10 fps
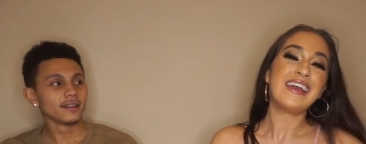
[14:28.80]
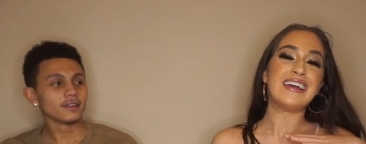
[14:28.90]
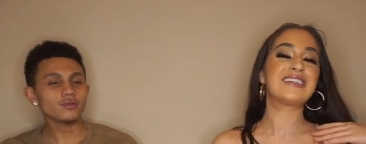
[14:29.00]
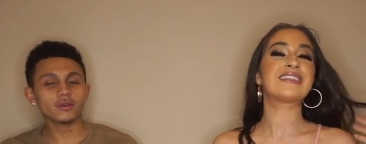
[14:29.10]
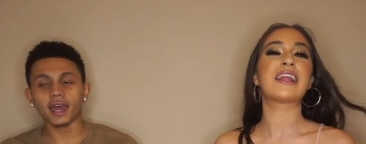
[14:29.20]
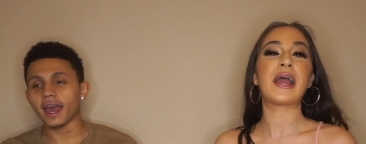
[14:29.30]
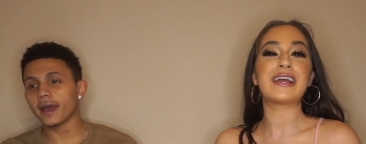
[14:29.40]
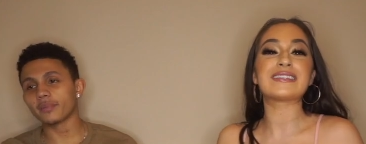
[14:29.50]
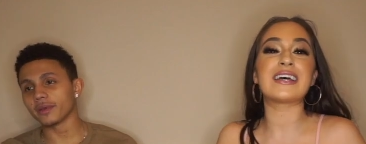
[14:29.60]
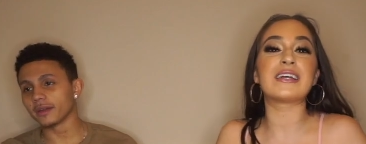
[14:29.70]
Speaker 1: it's, not a,
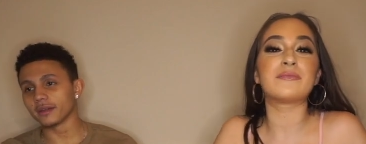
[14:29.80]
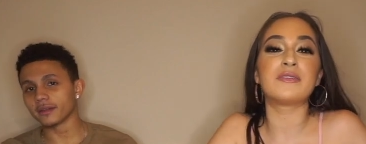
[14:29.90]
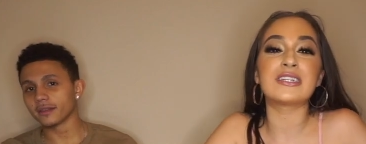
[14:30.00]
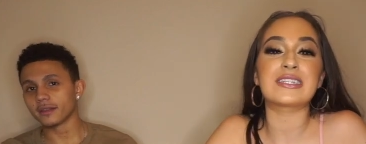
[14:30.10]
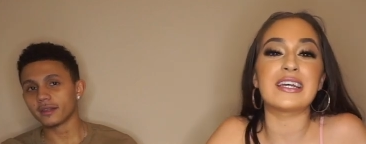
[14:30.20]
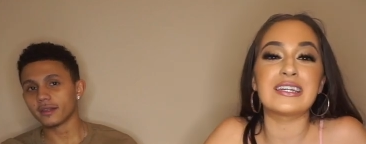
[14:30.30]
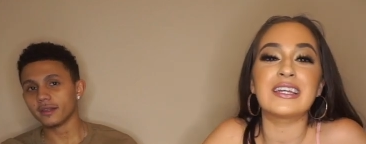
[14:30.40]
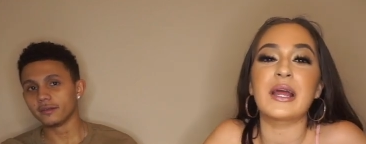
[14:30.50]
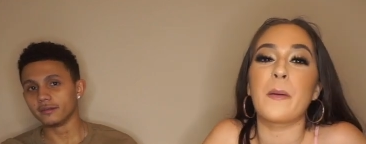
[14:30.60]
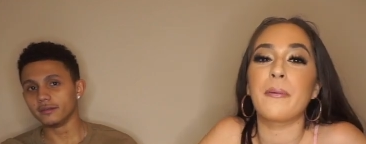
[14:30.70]
it's not. Listen, it's
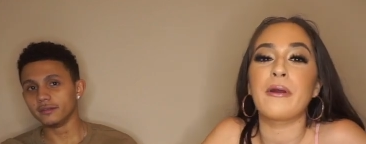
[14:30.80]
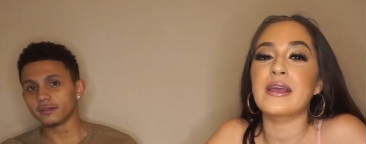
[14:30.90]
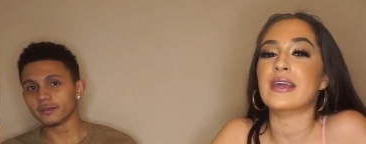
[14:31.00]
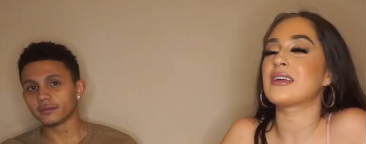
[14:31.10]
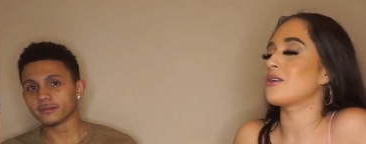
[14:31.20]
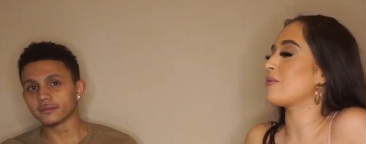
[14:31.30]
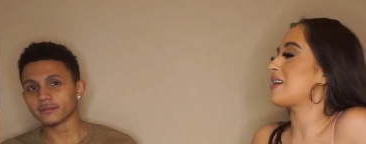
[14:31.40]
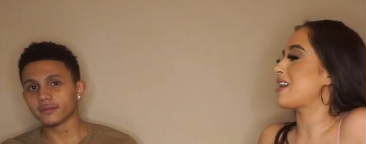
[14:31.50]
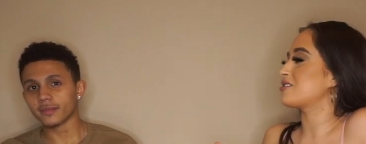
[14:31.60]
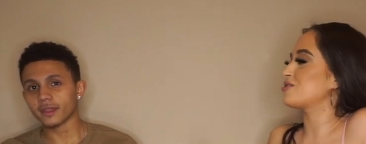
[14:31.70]
not a prank in the way
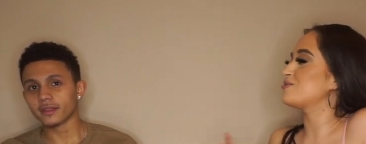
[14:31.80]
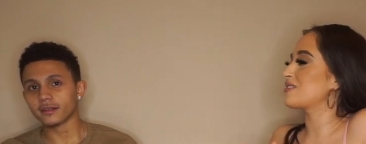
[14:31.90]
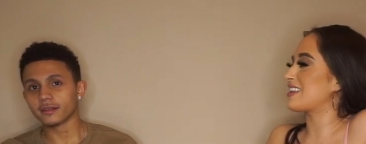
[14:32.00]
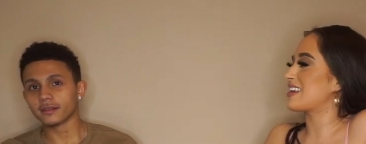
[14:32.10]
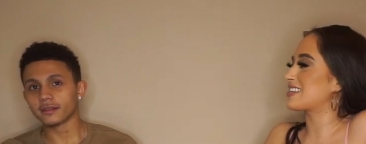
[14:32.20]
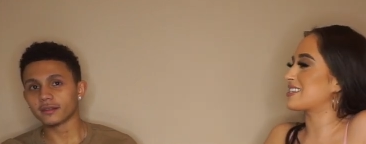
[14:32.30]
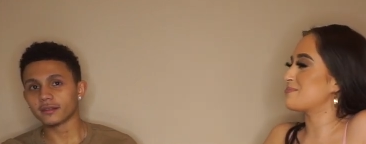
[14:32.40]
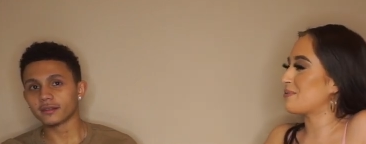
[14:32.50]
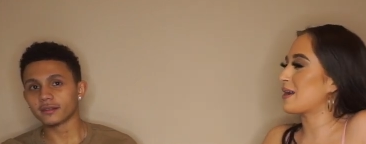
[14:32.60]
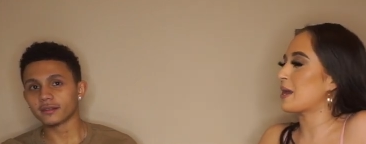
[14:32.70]
that you would think it's a
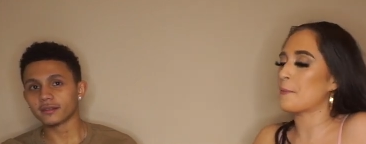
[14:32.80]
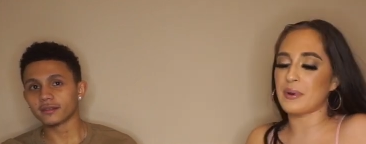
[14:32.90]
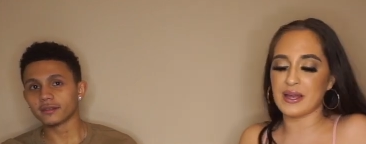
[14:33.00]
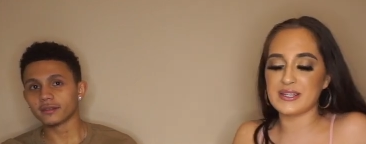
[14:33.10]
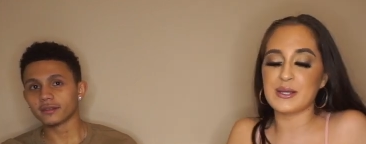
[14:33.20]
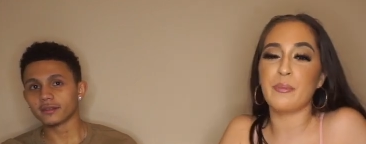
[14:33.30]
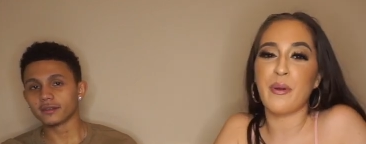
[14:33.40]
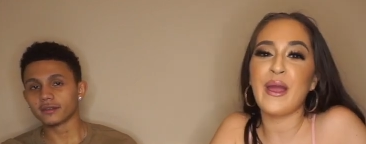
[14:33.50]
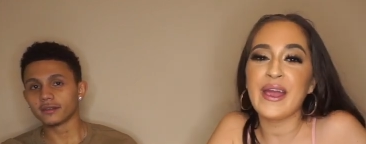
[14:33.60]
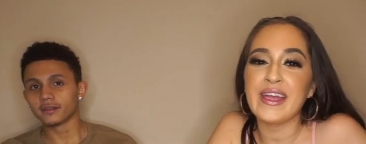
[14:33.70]
prank, but it's a
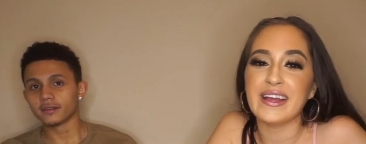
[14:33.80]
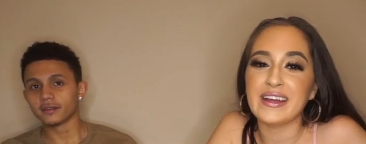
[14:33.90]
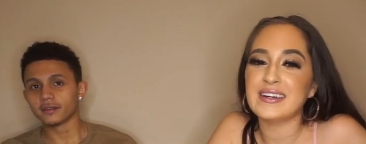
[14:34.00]
prank.